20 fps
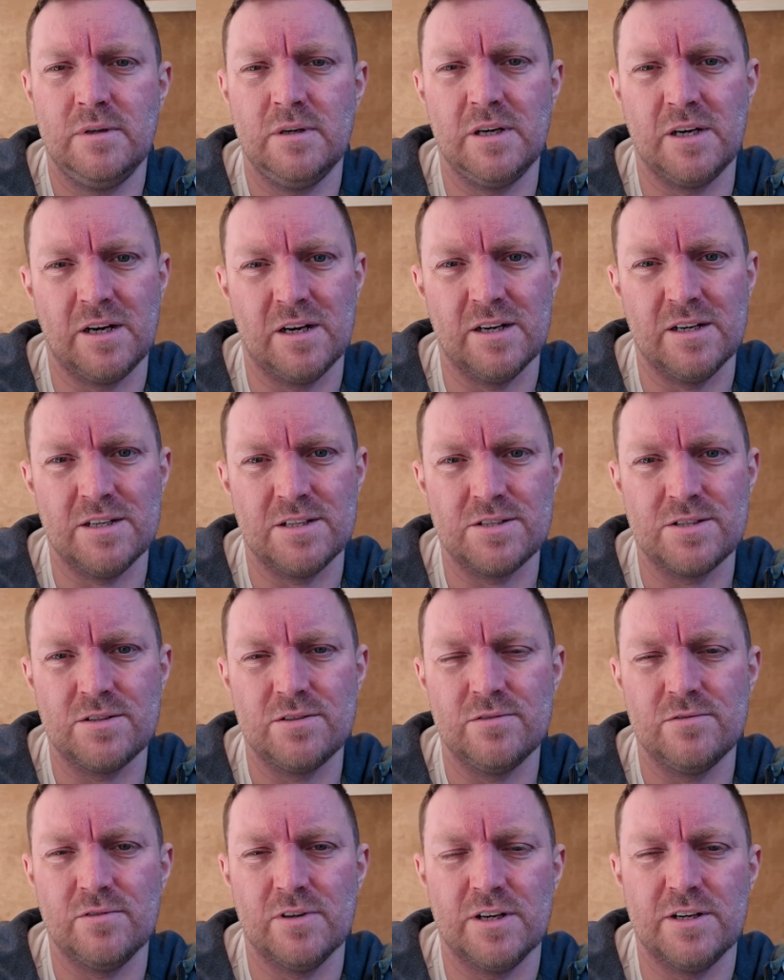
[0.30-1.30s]
Hi guys,
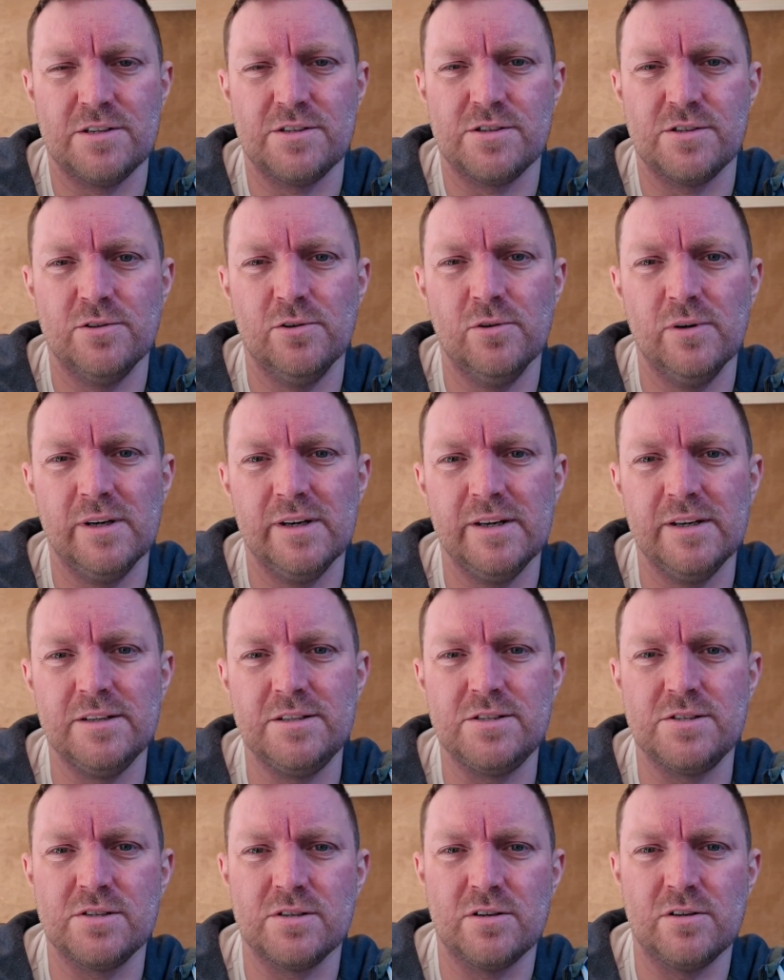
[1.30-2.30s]
right, so
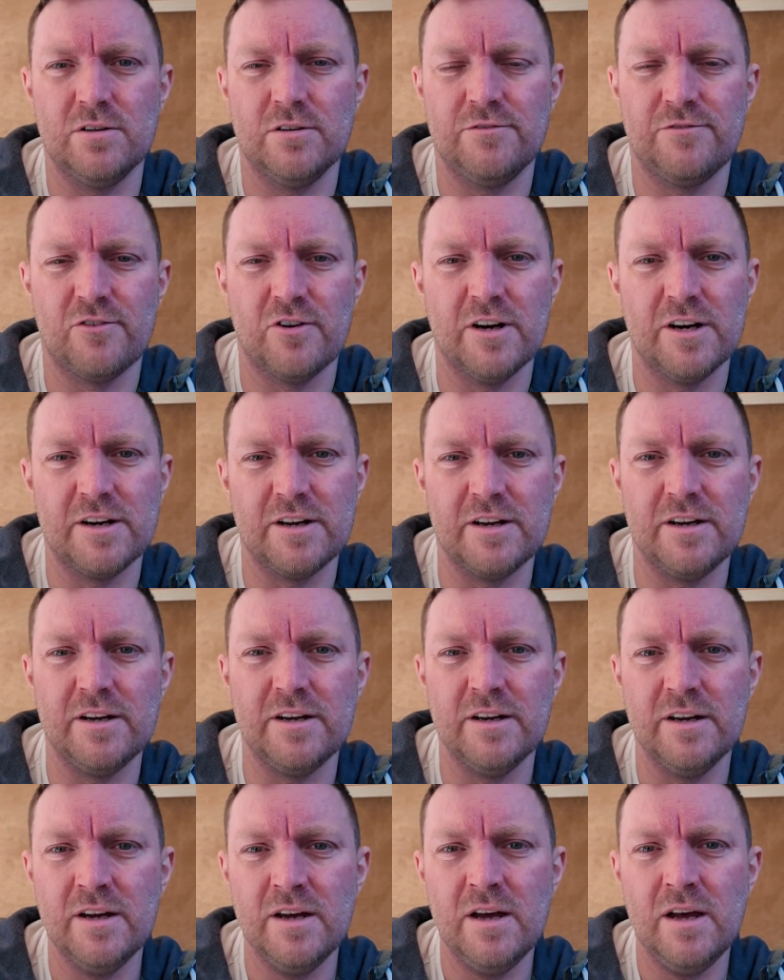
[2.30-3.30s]
it's Good
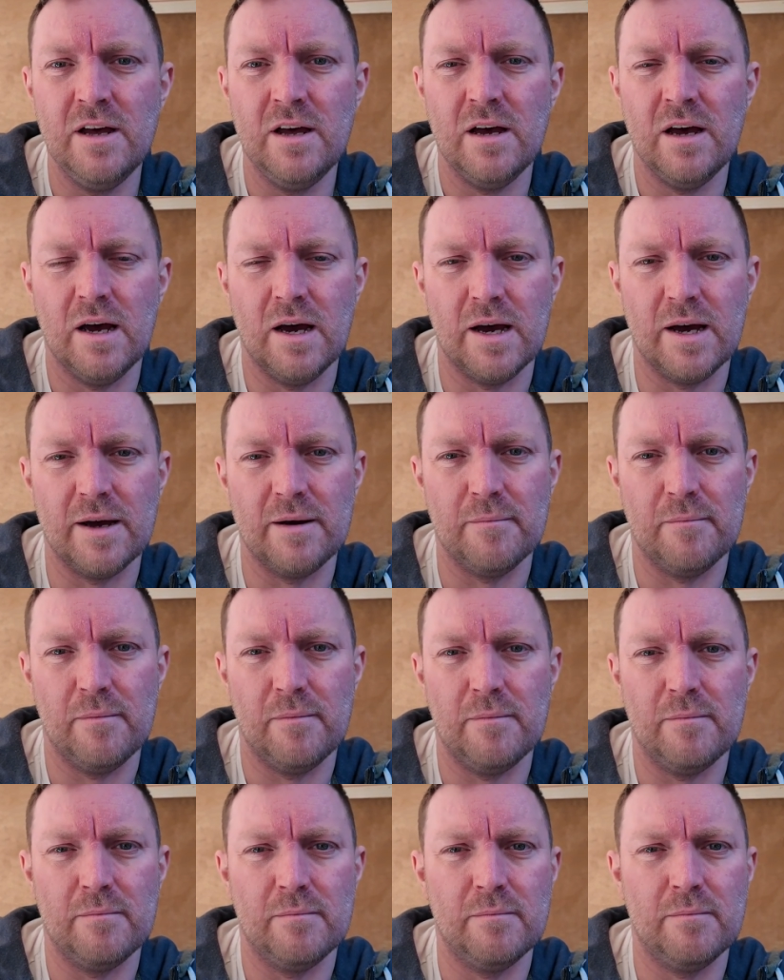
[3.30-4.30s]
Friday.
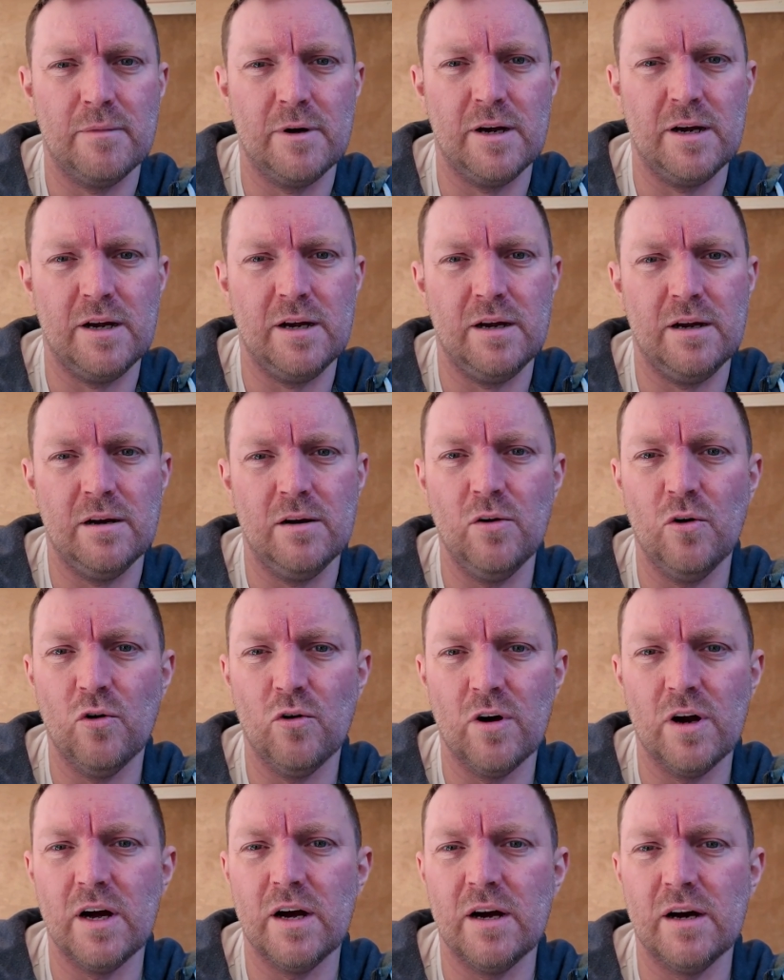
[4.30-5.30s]
Me,
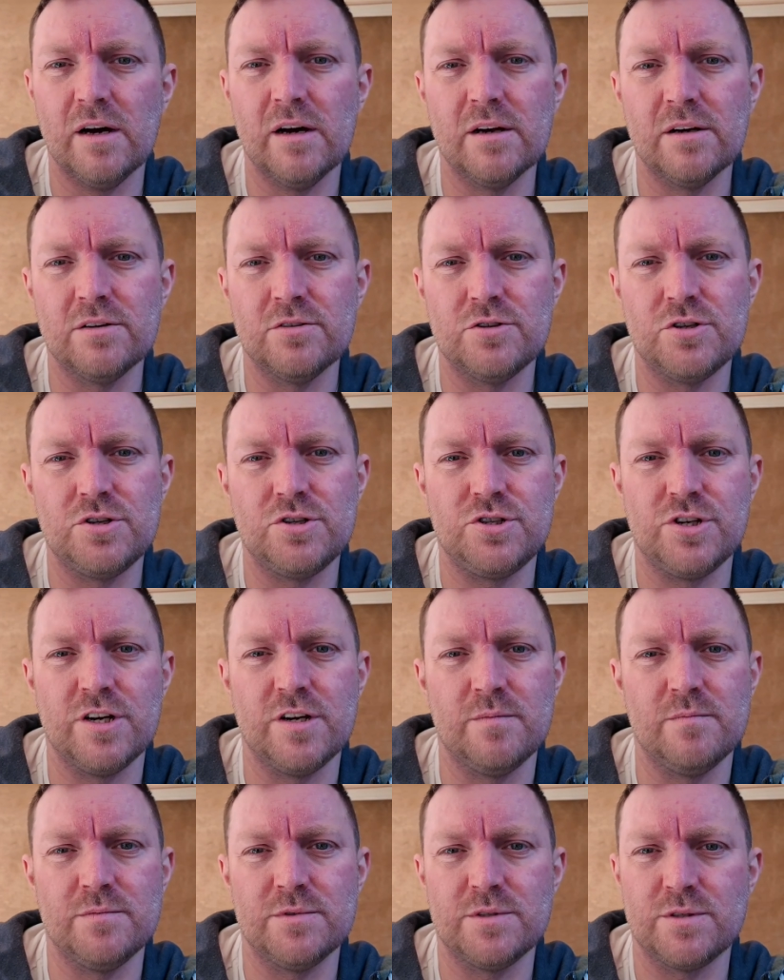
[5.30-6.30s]
Laura and
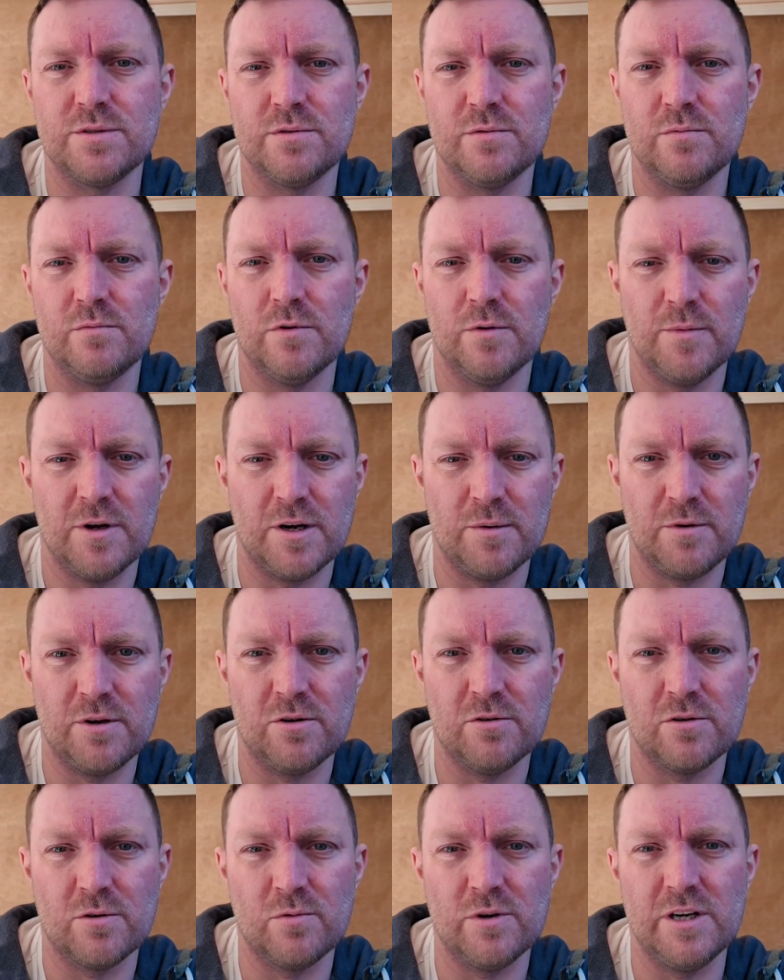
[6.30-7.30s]
James were meant to be
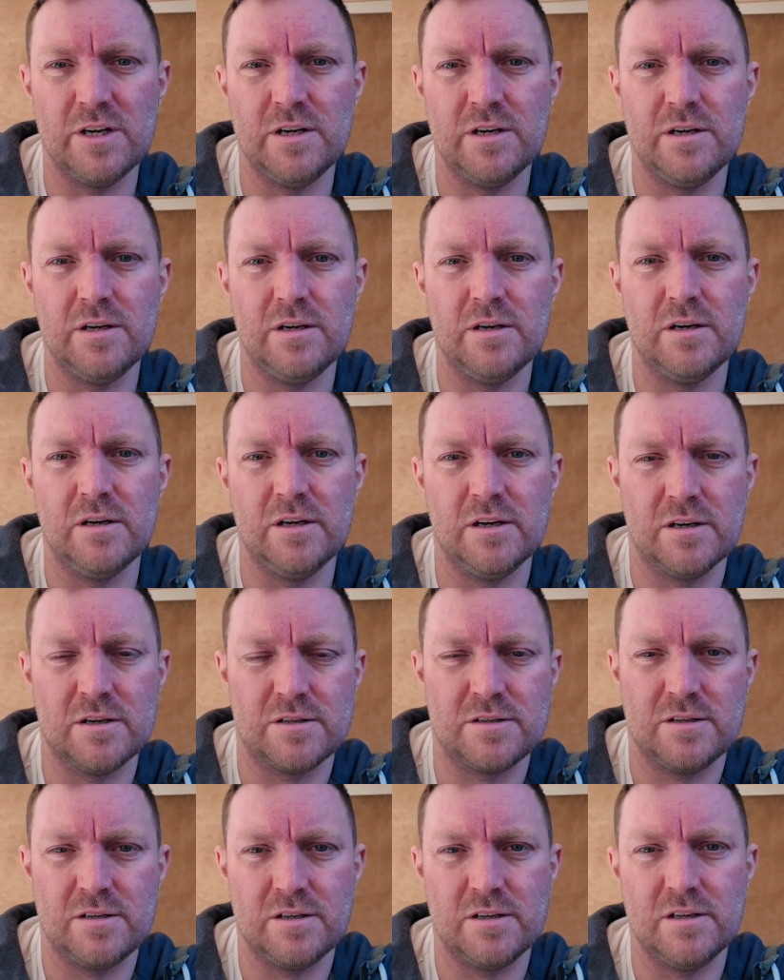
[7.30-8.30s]
going away later
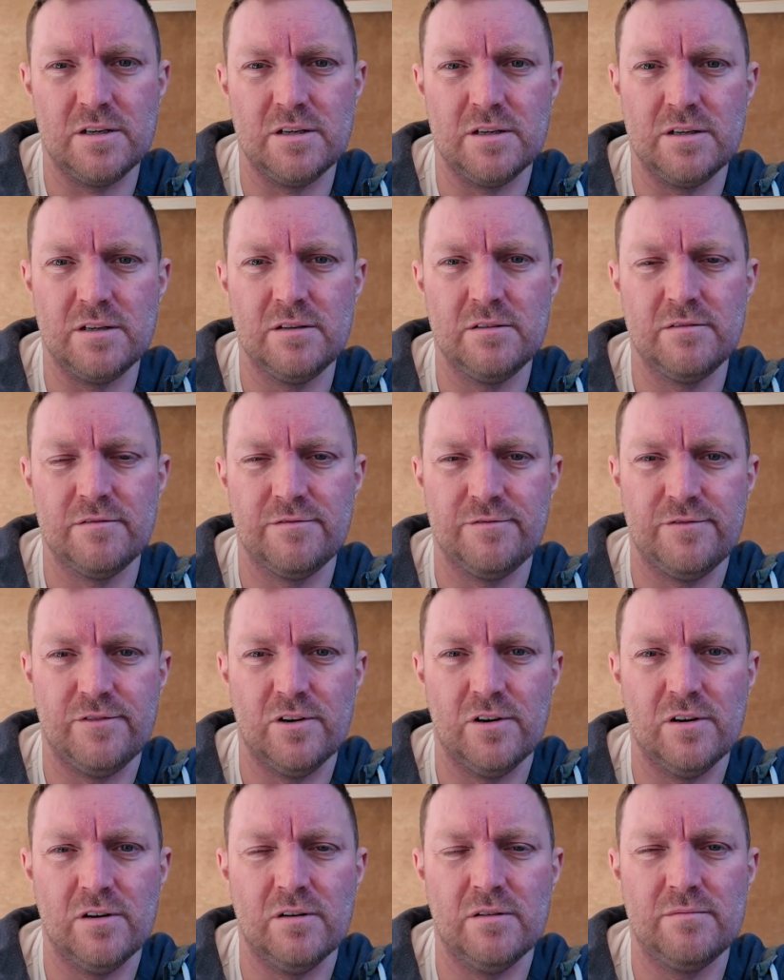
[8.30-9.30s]
today
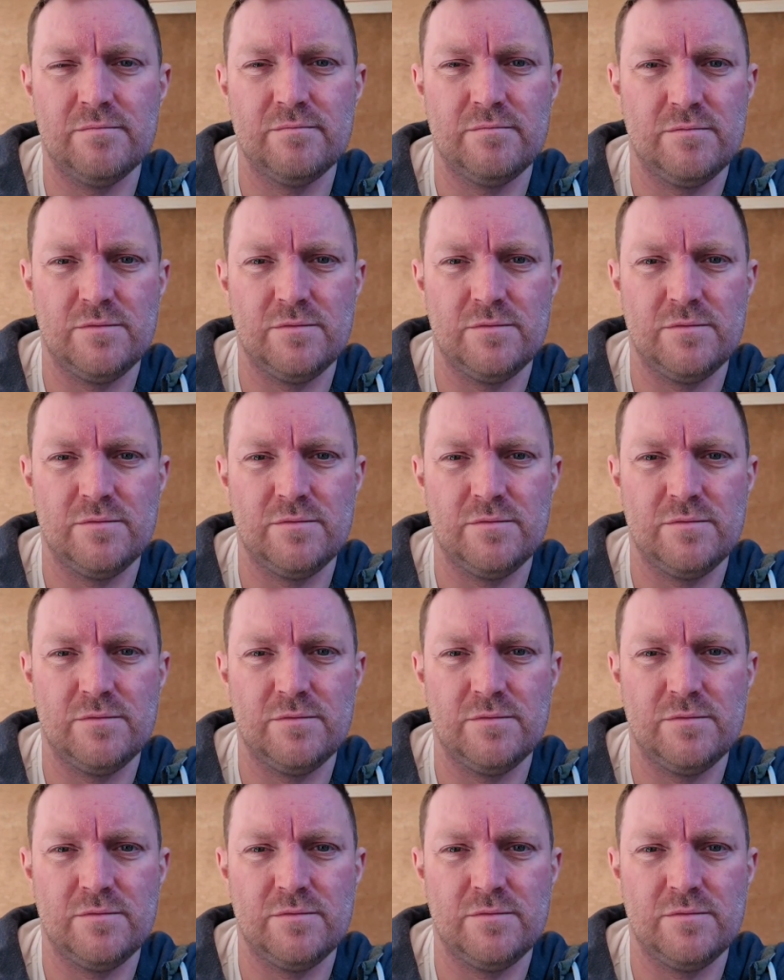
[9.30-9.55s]
for